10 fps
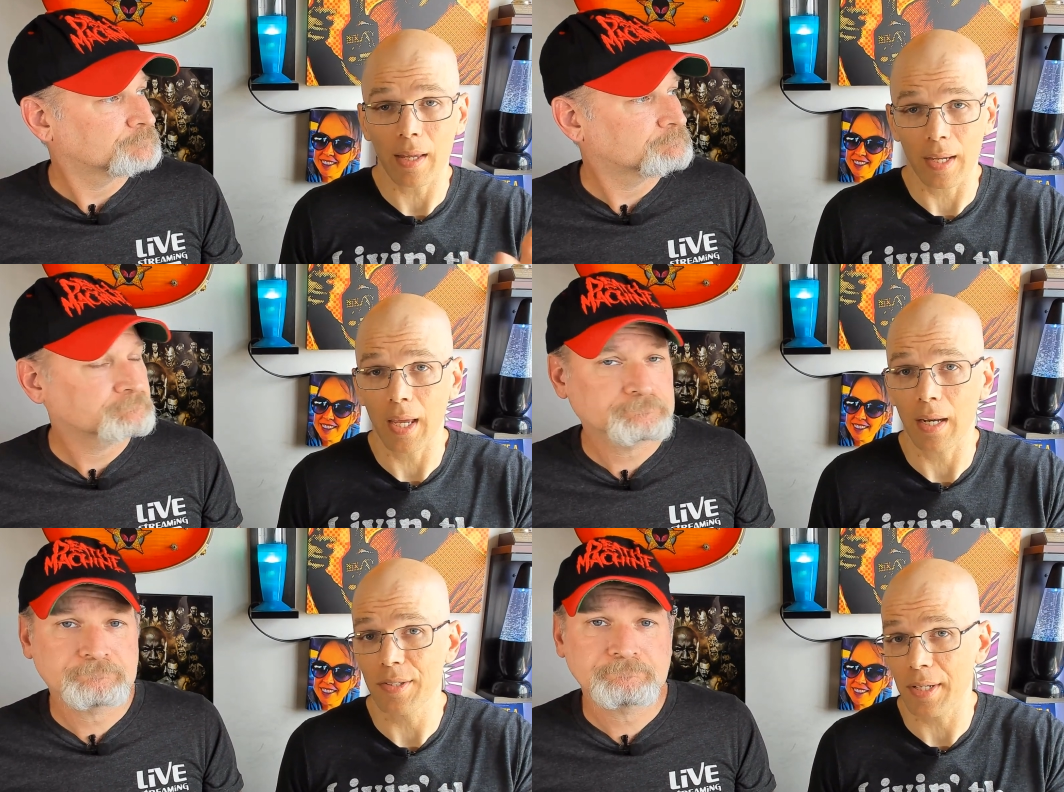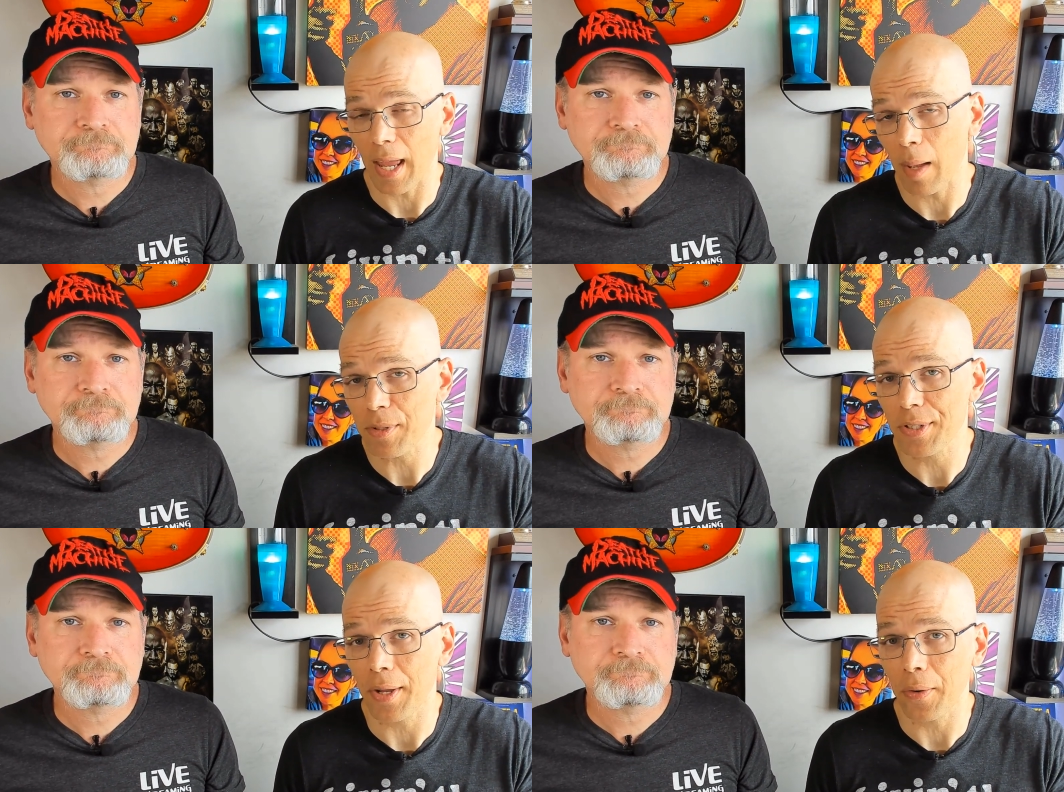Speaker 1: again, it's an
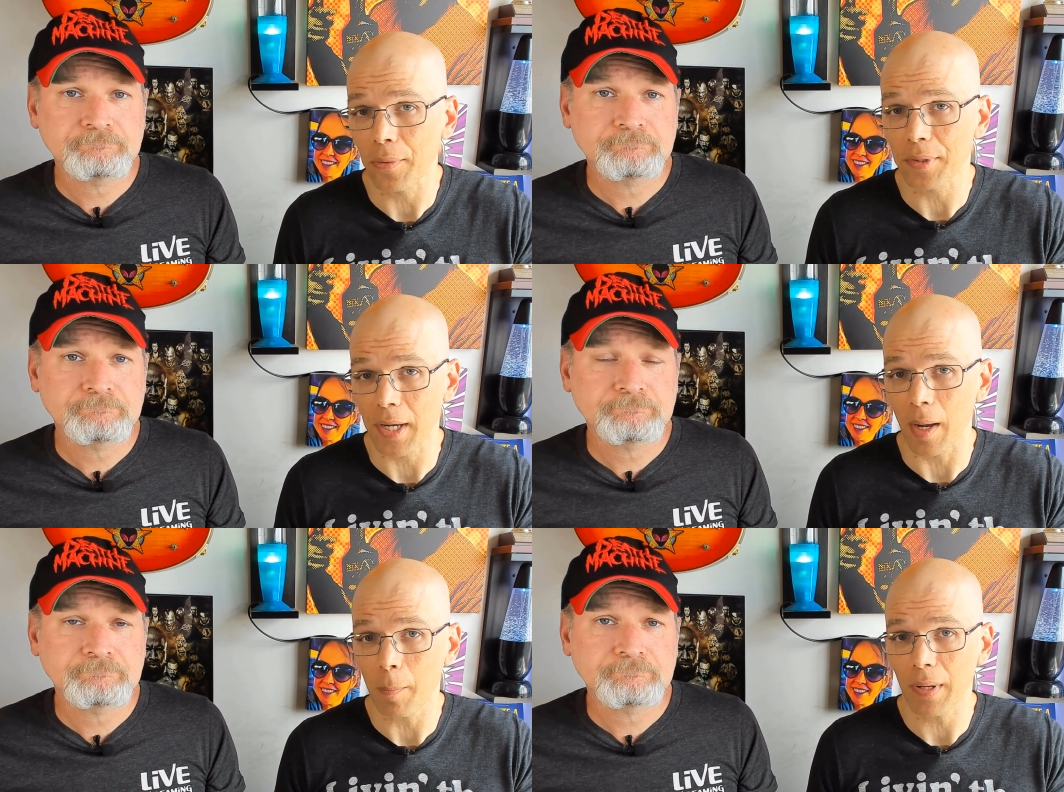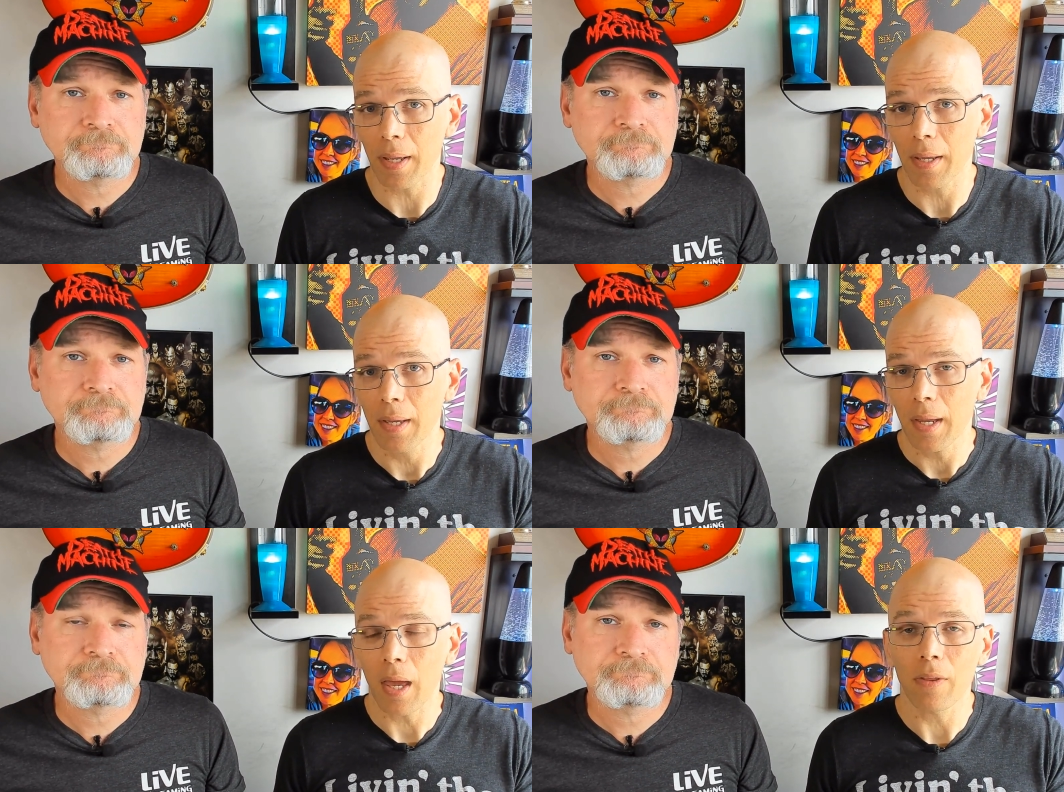Amazon-owned company
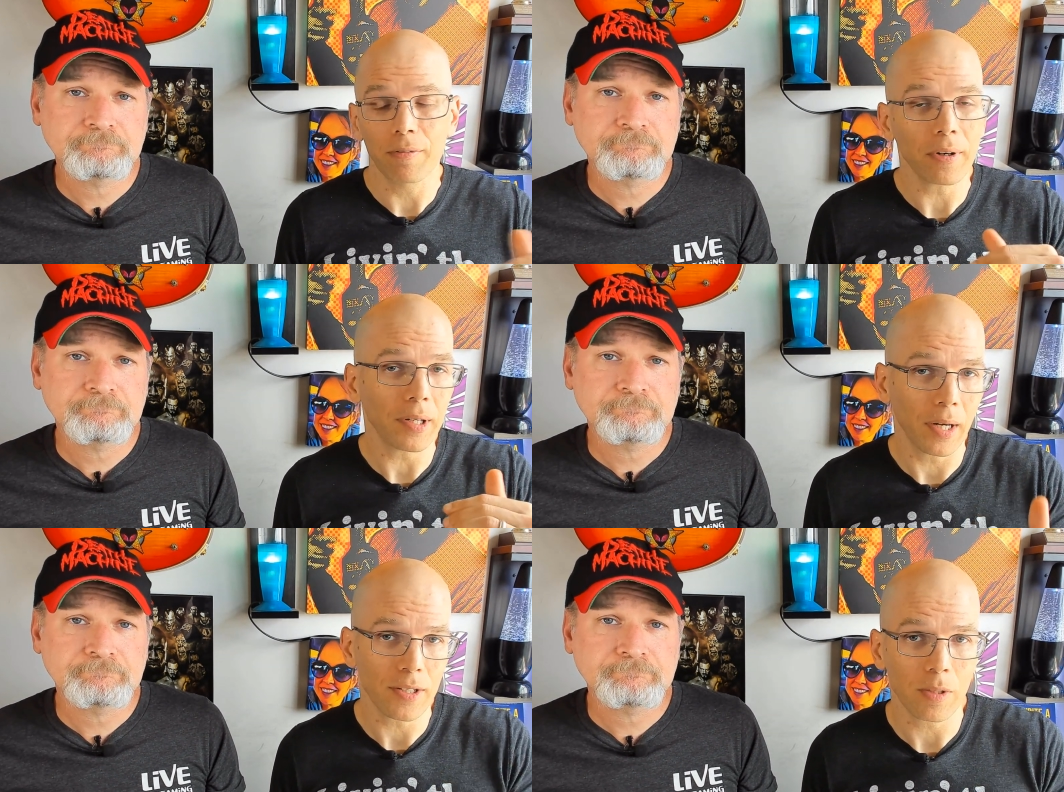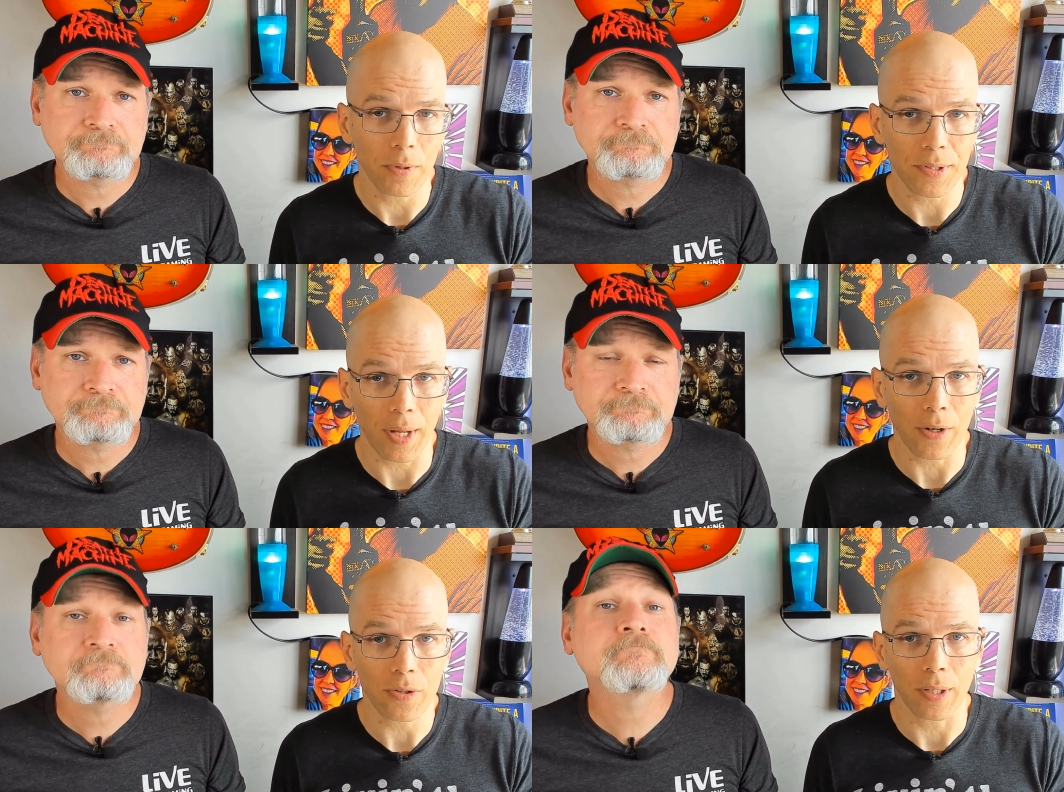and they're very customer
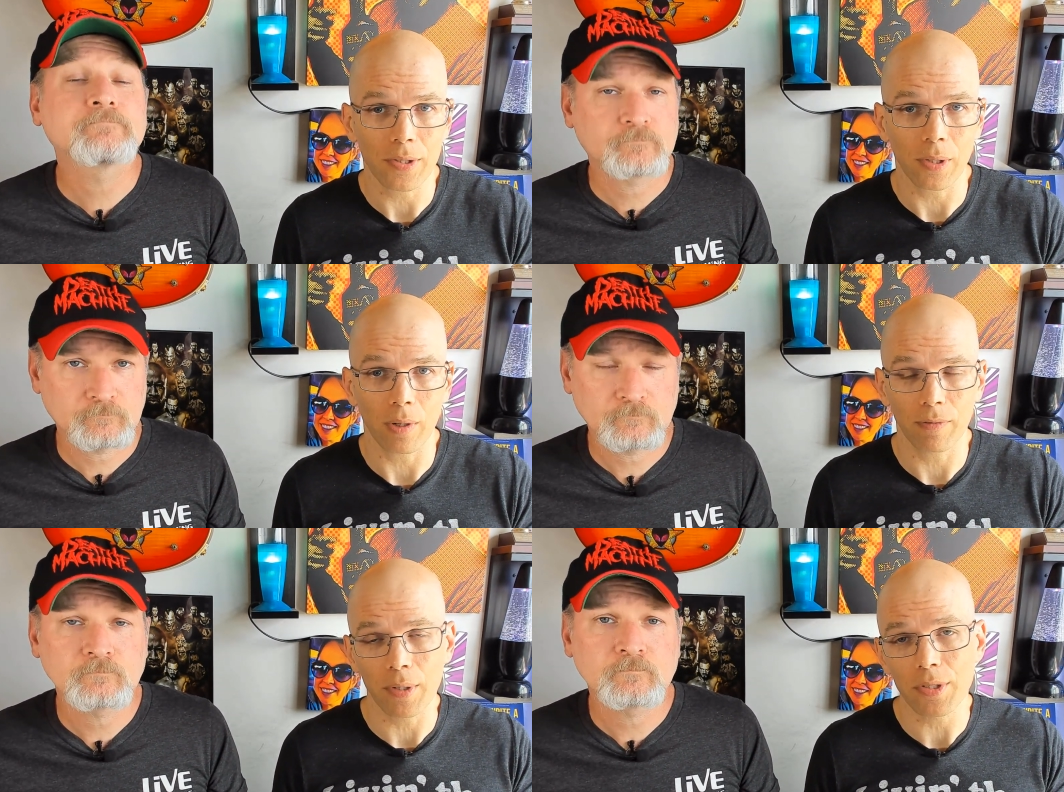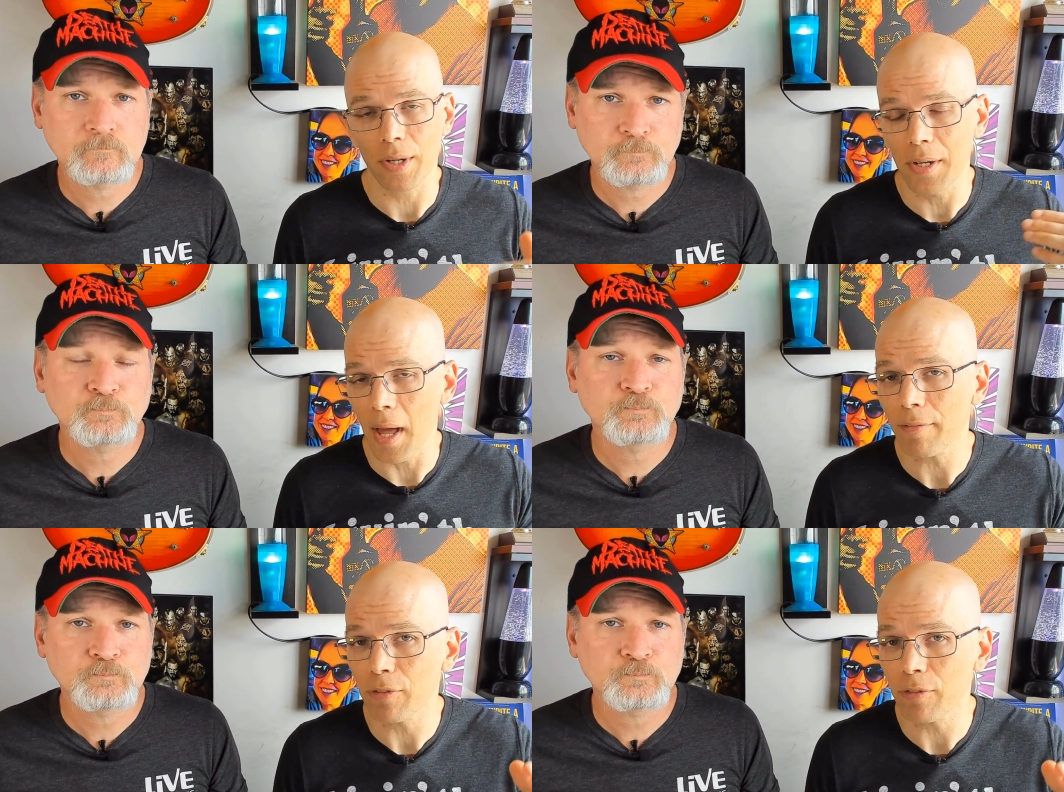centric. So if there's enough